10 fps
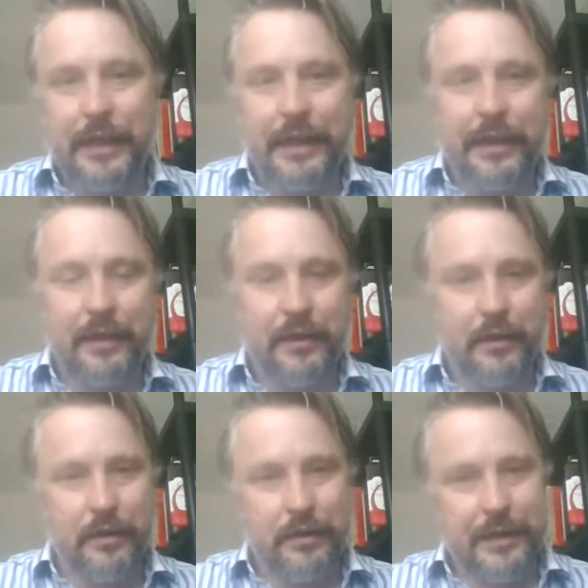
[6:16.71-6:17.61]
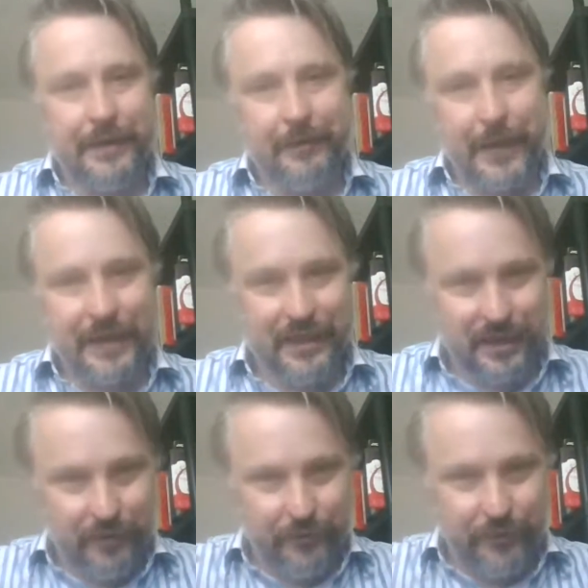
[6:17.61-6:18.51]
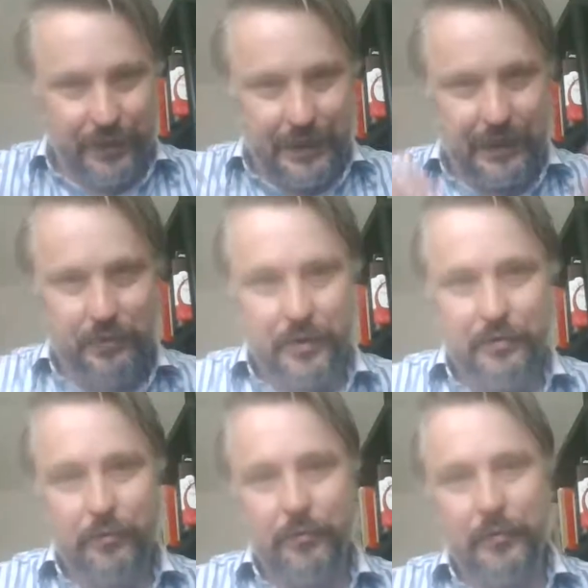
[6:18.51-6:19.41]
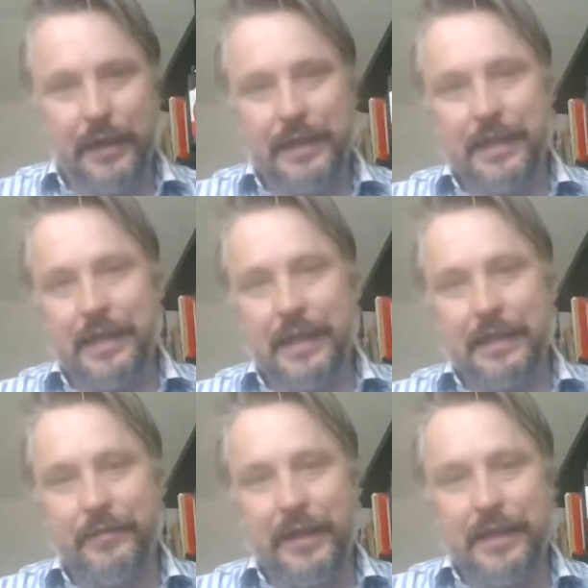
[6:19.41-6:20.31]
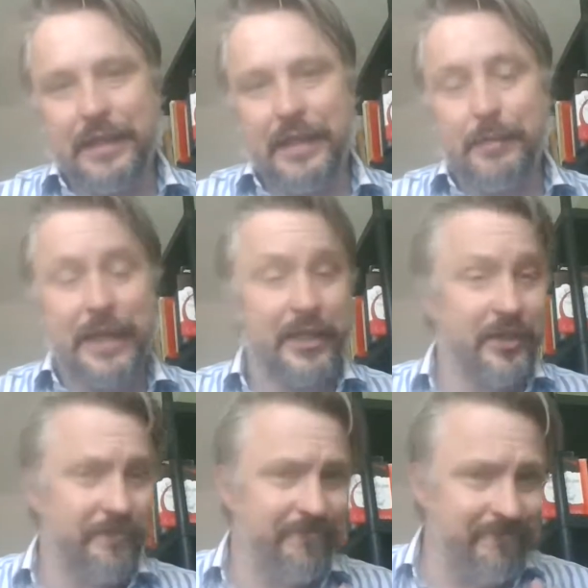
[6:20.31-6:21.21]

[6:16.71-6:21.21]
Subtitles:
The Scaramanga's fun house where he has villains dispatched.